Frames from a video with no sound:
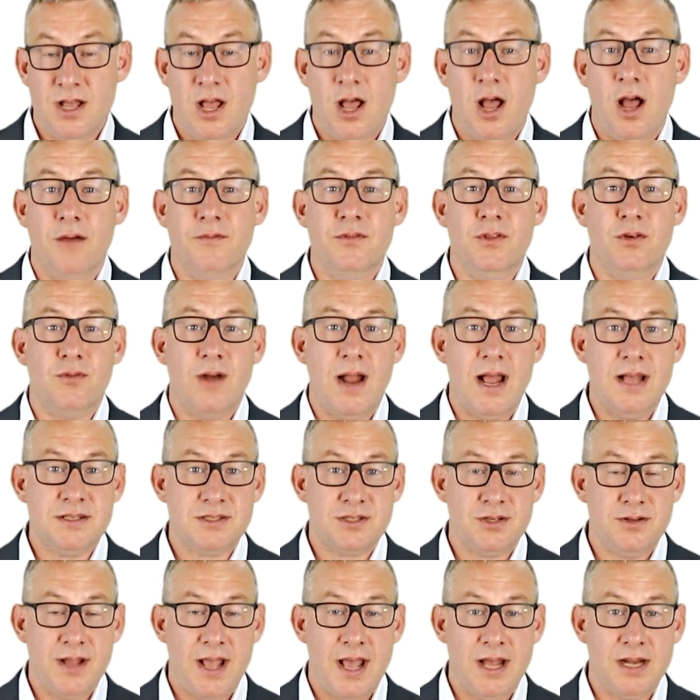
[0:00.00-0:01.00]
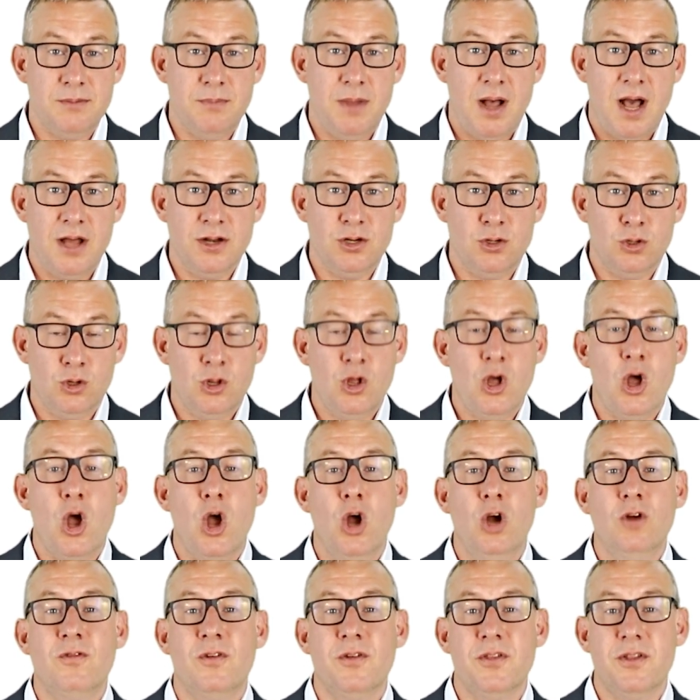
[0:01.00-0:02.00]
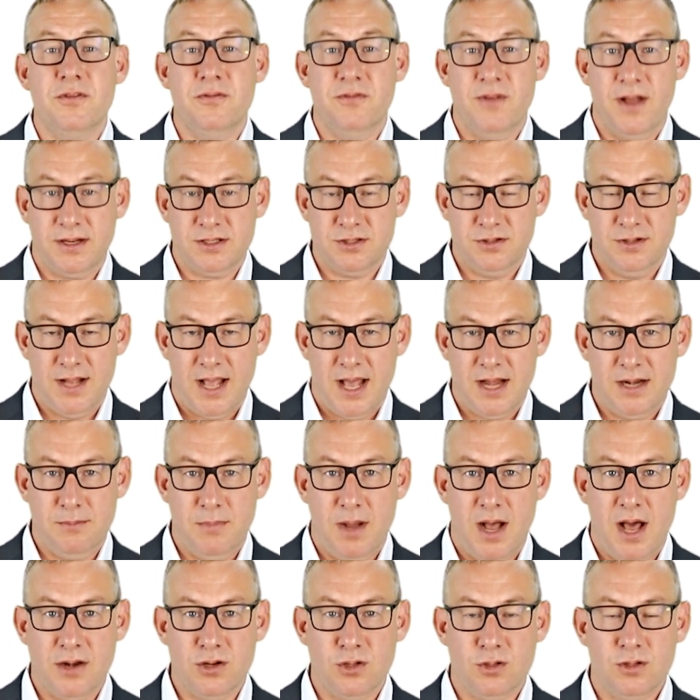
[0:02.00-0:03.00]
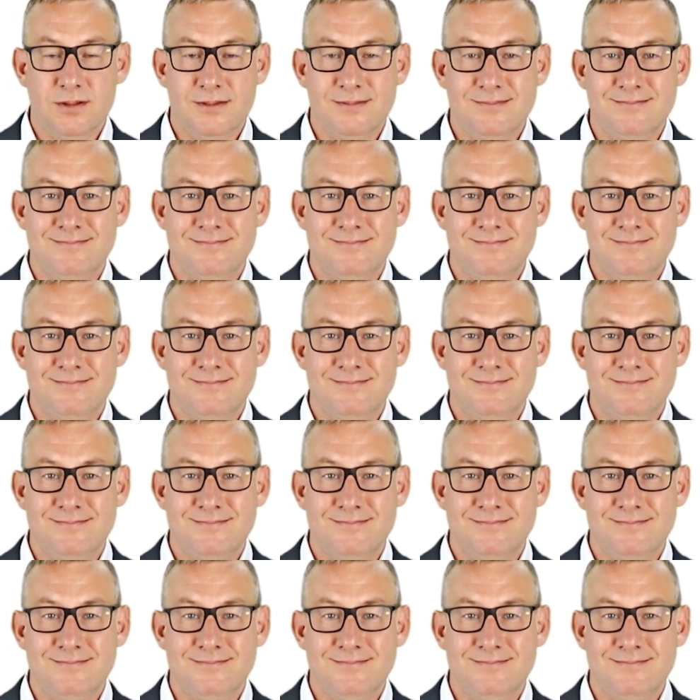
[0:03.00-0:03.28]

of the raster data model over the vector data model.